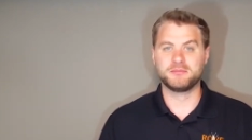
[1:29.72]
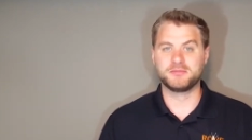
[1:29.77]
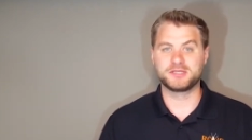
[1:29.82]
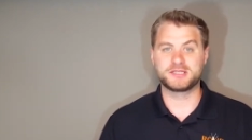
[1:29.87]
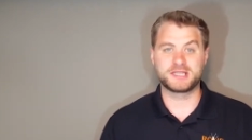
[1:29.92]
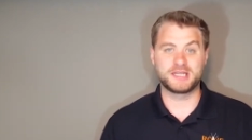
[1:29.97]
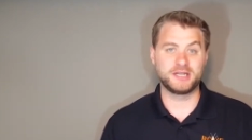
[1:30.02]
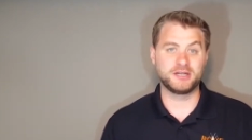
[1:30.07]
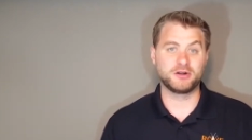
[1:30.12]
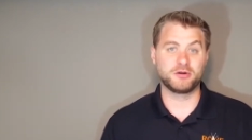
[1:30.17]

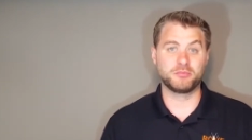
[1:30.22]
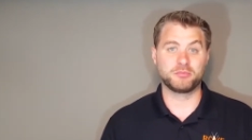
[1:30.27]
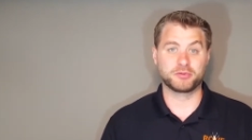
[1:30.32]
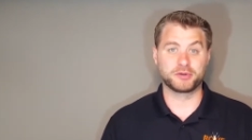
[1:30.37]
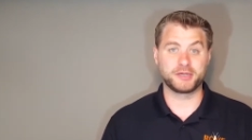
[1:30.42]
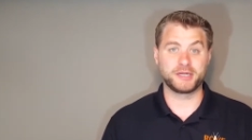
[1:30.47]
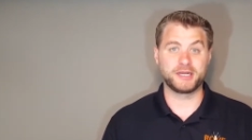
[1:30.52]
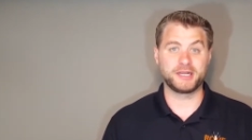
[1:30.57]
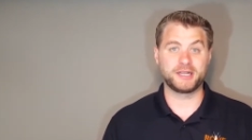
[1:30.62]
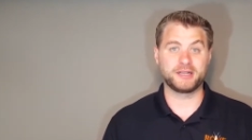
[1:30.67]
mosquito
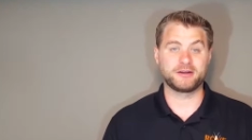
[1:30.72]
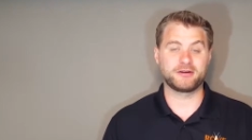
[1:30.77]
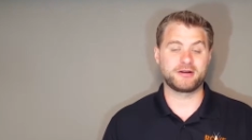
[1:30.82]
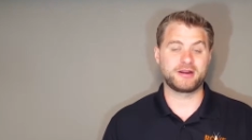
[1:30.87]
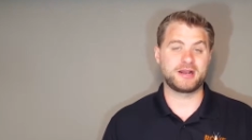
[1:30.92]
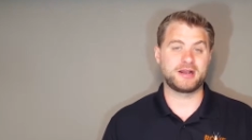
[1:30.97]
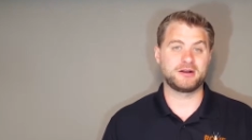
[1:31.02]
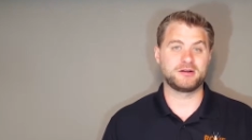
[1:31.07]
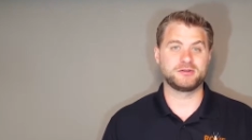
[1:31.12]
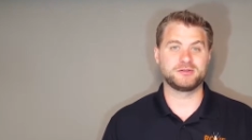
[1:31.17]
breeding
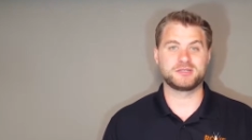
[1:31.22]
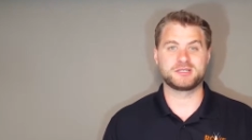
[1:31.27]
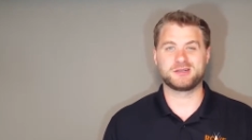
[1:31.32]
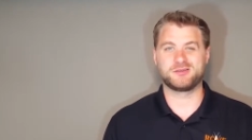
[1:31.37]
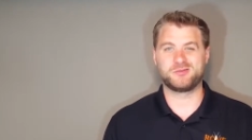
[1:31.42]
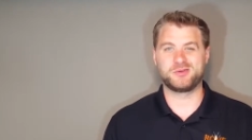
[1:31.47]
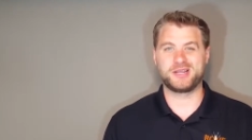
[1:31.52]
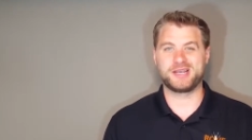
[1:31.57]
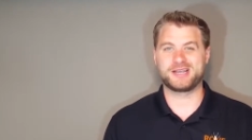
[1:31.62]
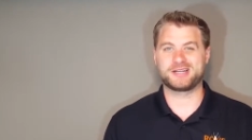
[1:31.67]
grounds.
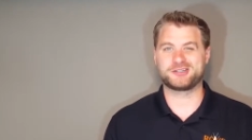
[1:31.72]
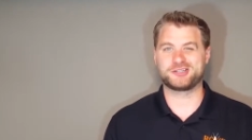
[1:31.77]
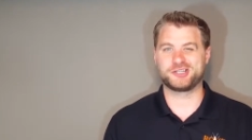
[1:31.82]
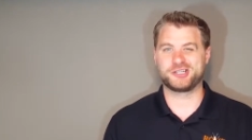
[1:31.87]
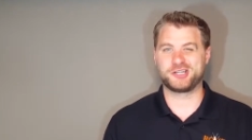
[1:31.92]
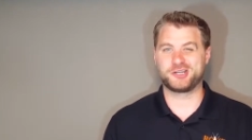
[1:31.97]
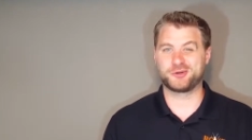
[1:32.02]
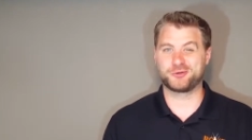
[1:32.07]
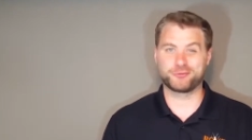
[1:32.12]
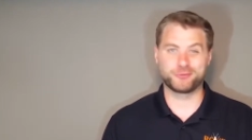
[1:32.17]
We
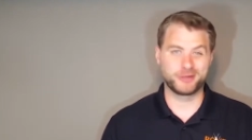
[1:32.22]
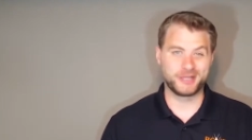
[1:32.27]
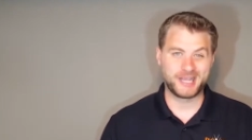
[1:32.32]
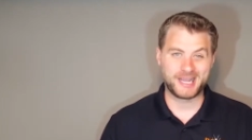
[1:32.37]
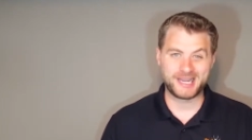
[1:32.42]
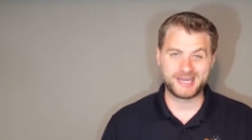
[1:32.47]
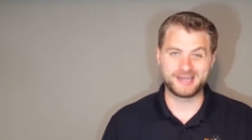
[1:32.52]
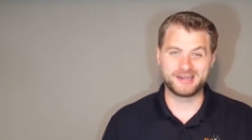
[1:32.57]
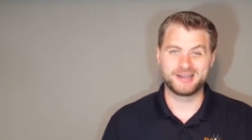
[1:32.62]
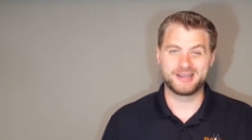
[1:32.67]
actually
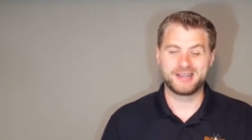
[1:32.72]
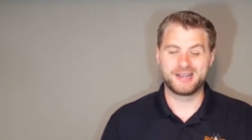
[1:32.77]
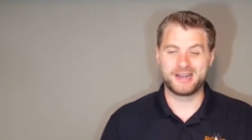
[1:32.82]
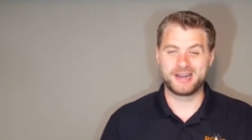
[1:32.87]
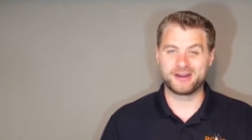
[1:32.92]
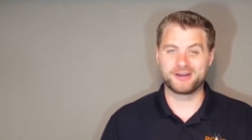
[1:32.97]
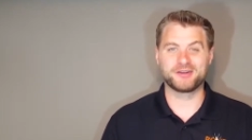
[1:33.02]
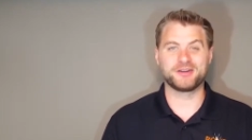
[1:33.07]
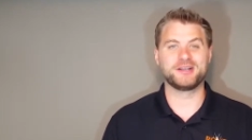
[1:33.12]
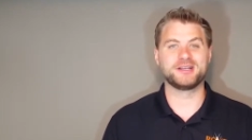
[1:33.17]
create
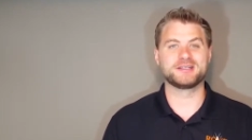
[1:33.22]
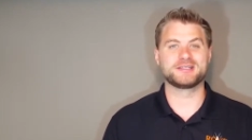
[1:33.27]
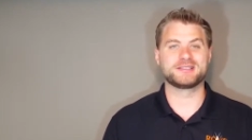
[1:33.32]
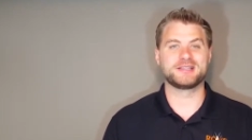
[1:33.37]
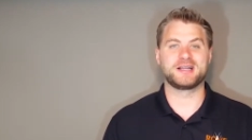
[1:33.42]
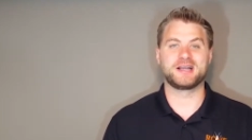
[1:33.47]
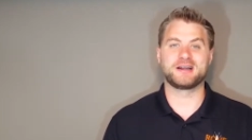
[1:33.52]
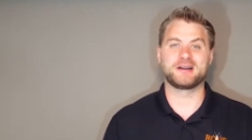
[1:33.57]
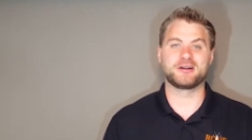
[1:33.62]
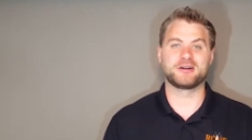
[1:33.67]
areas
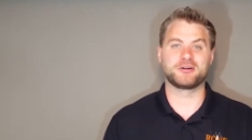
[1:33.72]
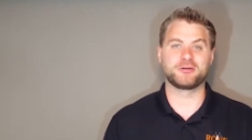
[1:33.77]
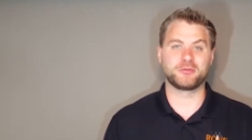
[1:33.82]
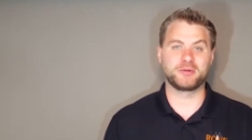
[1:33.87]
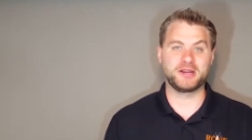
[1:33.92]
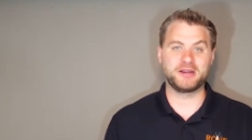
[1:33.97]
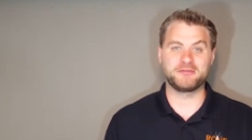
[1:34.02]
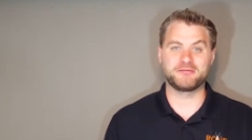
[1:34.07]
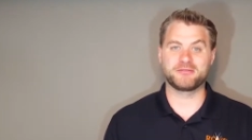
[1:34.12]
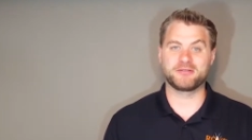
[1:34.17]
that are
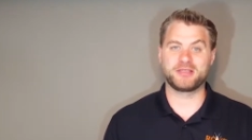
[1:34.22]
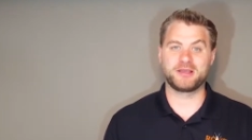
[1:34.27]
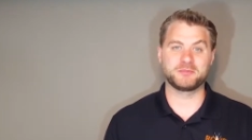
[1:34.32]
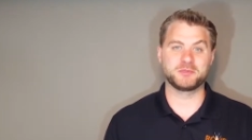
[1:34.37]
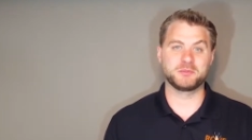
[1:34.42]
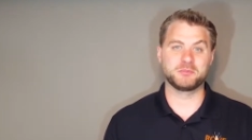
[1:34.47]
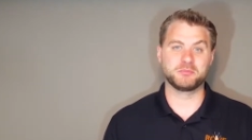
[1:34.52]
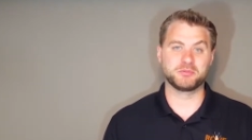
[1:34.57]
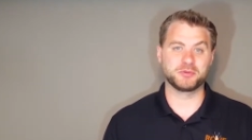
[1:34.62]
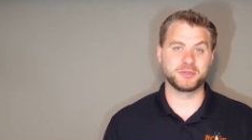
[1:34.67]
great for
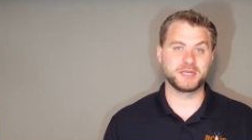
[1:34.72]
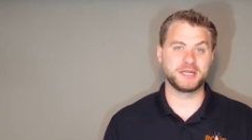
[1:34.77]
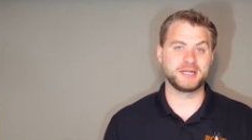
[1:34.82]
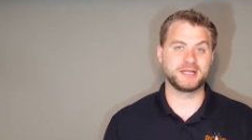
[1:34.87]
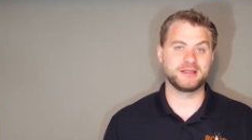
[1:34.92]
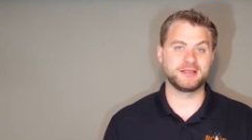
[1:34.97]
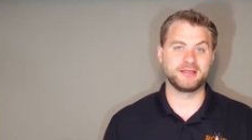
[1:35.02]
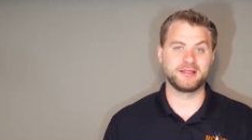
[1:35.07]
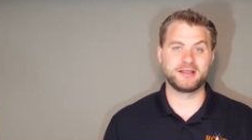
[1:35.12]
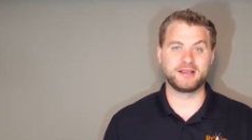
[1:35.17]
them to
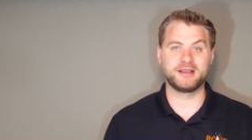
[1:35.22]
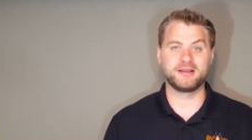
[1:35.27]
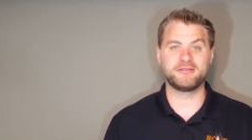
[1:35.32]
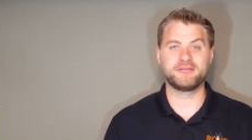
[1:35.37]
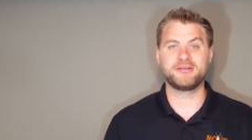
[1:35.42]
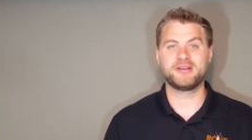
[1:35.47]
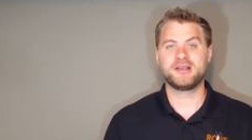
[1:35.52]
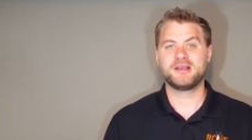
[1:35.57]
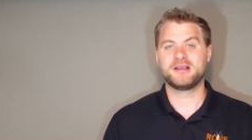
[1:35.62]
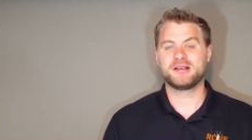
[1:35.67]
breed and
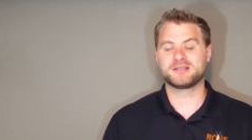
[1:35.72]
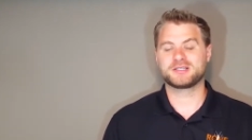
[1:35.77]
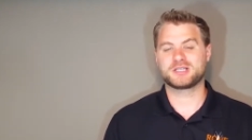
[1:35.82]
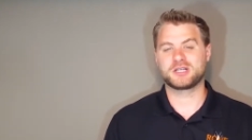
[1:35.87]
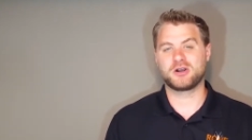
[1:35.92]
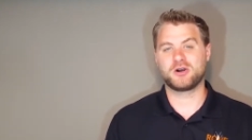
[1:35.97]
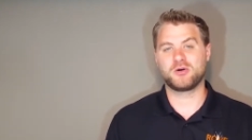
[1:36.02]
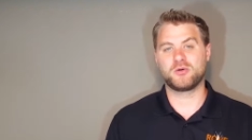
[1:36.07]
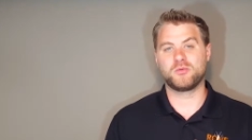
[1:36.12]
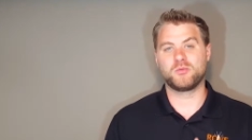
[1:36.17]
live.
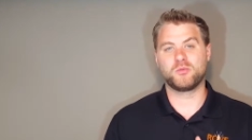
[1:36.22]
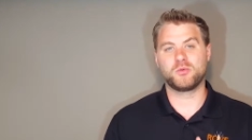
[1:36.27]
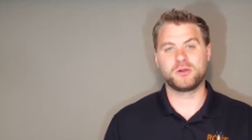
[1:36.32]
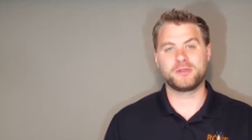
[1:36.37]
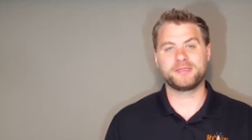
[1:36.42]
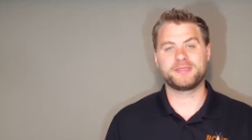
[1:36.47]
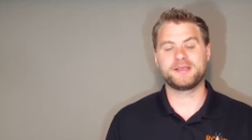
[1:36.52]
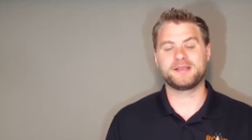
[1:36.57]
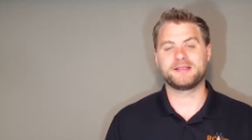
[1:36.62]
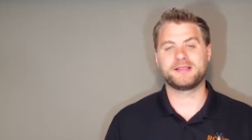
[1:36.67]
So,
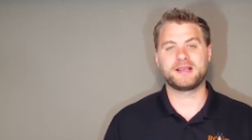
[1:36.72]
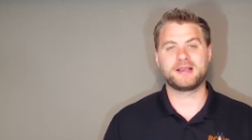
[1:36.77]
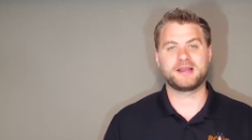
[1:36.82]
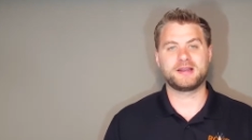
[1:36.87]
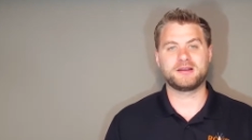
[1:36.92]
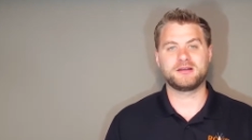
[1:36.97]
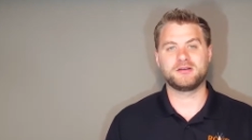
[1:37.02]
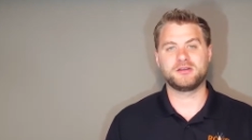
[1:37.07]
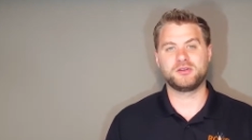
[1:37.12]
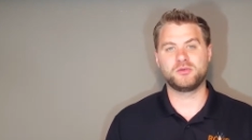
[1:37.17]
one thing
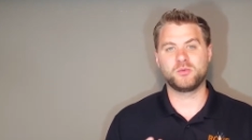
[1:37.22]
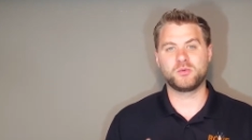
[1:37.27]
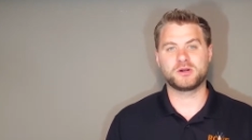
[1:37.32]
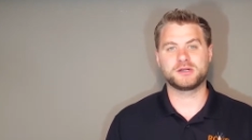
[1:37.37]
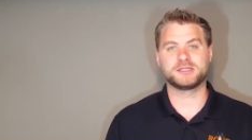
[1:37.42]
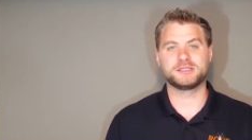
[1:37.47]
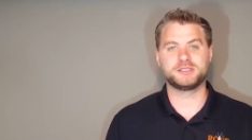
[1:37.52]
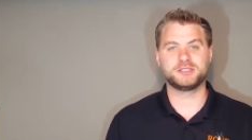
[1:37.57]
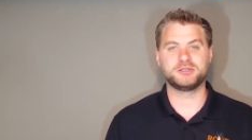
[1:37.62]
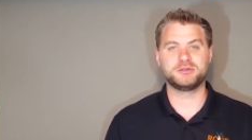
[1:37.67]
that you
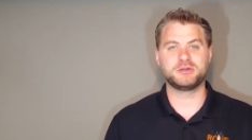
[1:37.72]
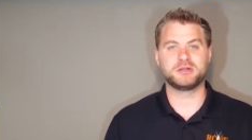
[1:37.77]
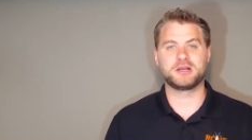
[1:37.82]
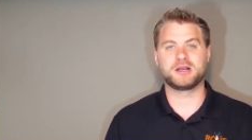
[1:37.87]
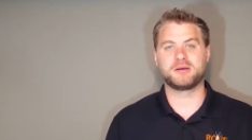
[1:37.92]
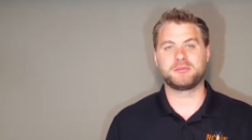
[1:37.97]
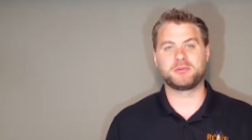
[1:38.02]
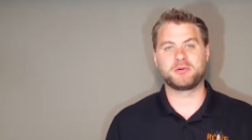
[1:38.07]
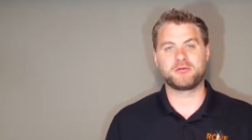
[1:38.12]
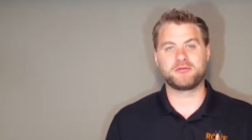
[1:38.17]
want to do
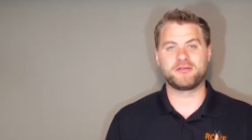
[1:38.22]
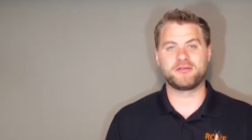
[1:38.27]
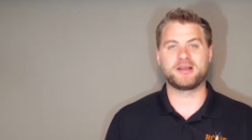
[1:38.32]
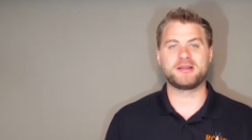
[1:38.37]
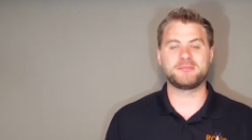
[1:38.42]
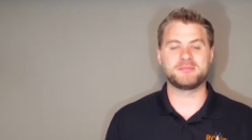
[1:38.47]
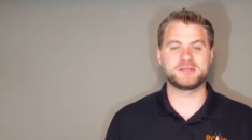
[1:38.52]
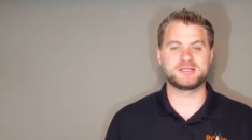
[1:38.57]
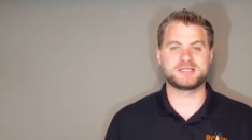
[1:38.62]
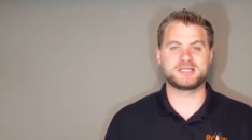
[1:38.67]
to help
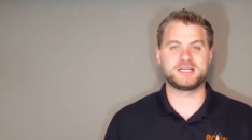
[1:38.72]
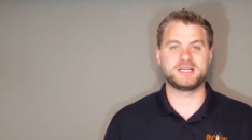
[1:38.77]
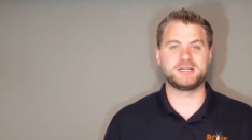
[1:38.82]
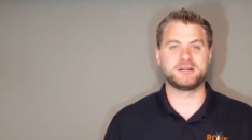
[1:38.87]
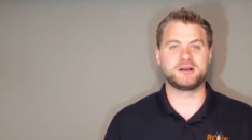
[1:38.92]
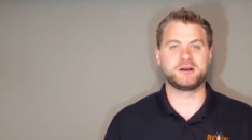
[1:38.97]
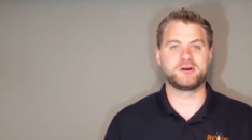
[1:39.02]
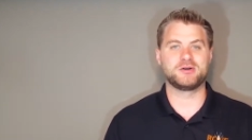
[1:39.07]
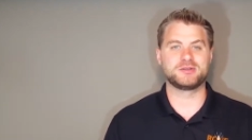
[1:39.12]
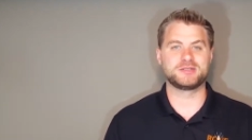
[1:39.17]
prevent
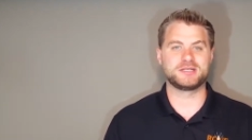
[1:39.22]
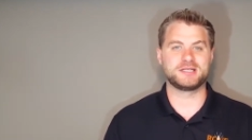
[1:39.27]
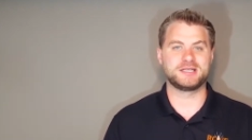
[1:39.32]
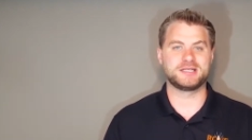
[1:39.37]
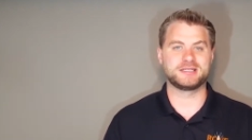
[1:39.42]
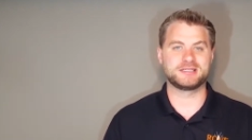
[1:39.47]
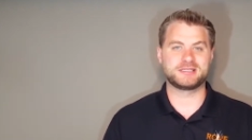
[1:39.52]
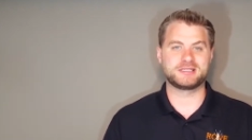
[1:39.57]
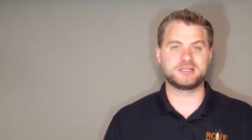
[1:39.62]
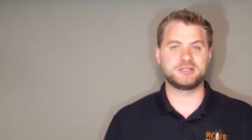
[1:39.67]
mosquitoes
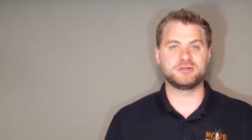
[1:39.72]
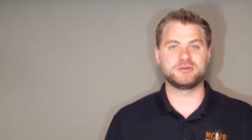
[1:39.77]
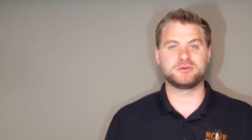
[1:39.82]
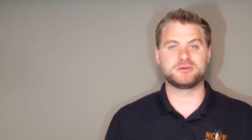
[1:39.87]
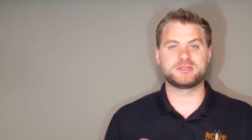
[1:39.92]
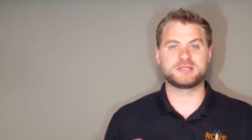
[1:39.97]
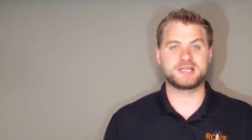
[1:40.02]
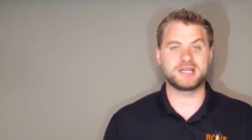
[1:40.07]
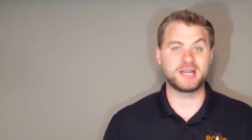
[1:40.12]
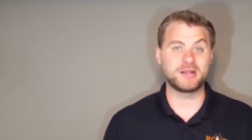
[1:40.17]
is
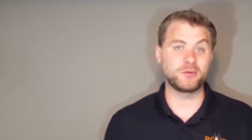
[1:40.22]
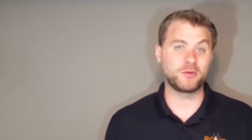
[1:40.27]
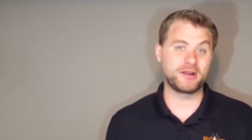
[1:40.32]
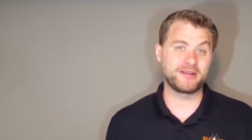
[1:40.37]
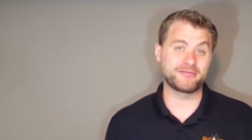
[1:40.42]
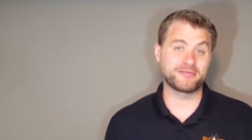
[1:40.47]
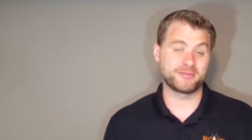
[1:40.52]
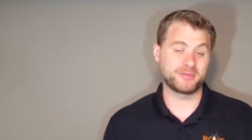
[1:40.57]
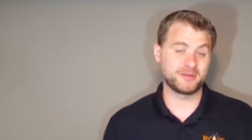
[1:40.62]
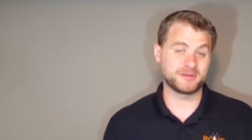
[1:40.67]
to stay
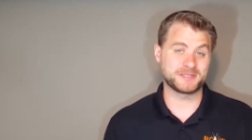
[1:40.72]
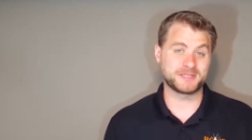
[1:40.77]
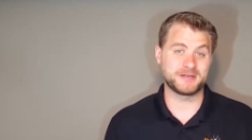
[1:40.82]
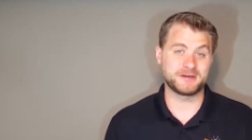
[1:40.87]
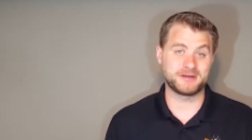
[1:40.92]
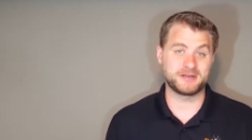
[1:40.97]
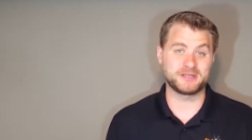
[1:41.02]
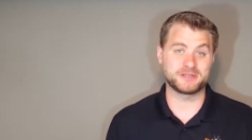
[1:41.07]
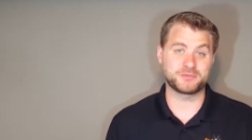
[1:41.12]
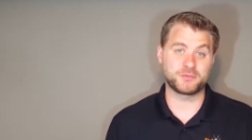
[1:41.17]
away from those
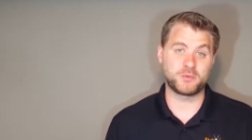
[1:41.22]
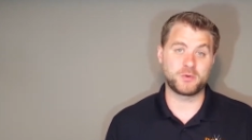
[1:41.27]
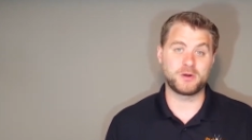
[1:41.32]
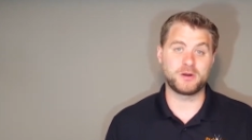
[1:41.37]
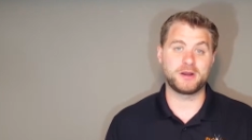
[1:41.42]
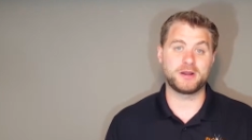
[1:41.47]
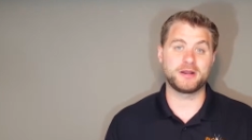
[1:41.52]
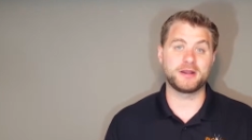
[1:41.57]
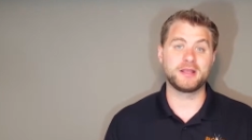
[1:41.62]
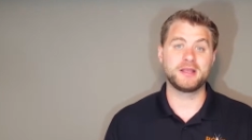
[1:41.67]
areas,
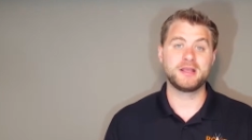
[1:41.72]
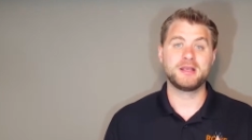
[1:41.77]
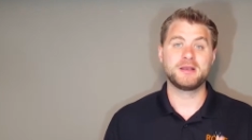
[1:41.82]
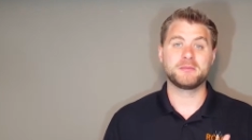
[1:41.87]
one,